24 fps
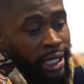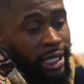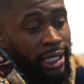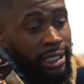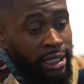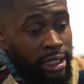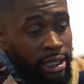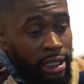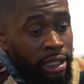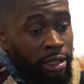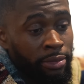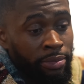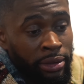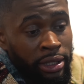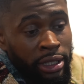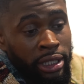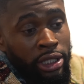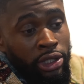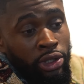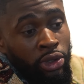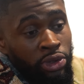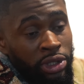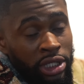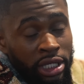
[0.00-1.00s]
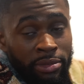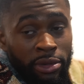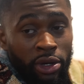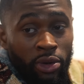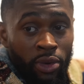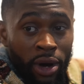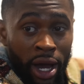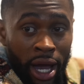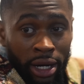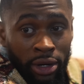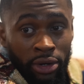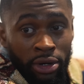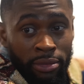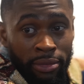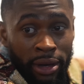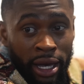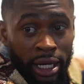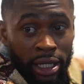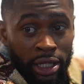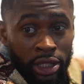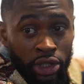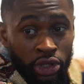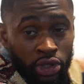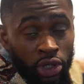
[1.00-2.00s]
It's either the police gonna see me riding on the
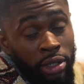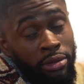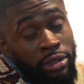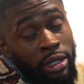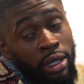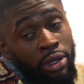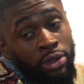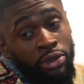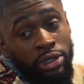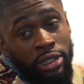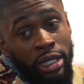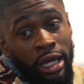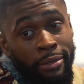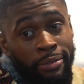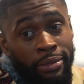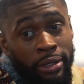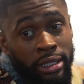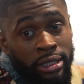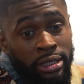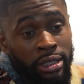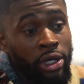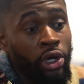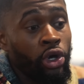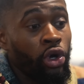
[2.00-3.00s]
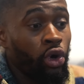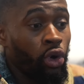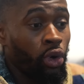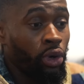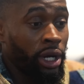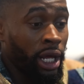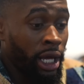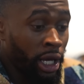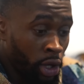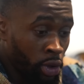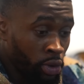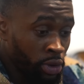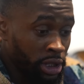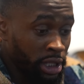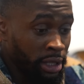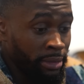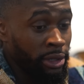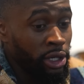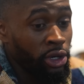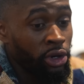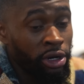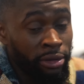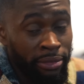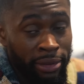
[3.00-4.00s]
back of this truck, they gonna stop us, or they gonna see
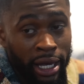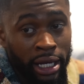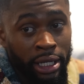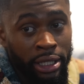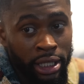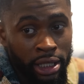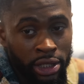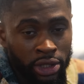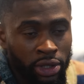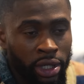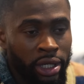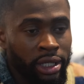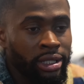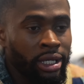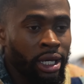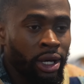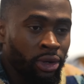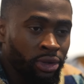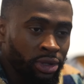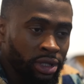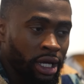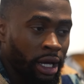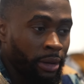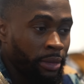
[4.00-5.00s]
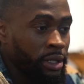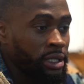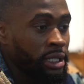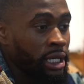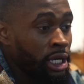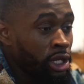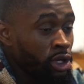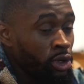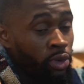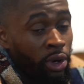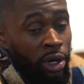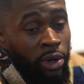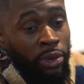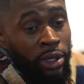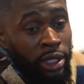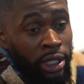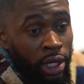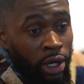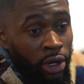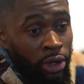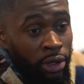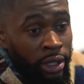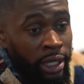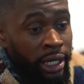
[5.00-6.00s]
me on the back of their truck, they gonna stop it. Either way, we
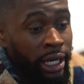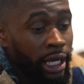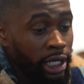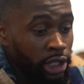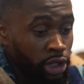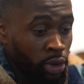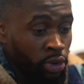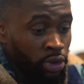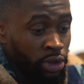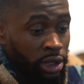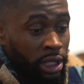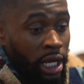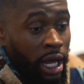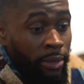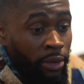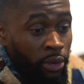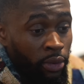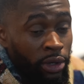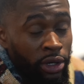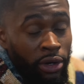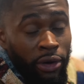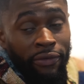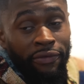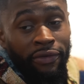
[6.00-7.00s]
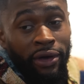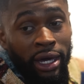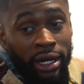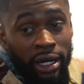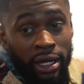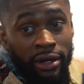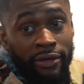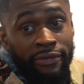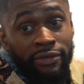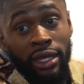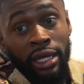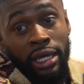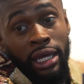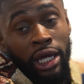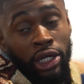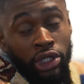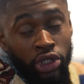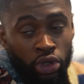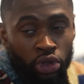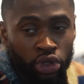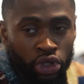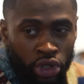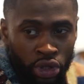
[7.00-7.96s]
know it's gonna stop, and we gonna find out if they got your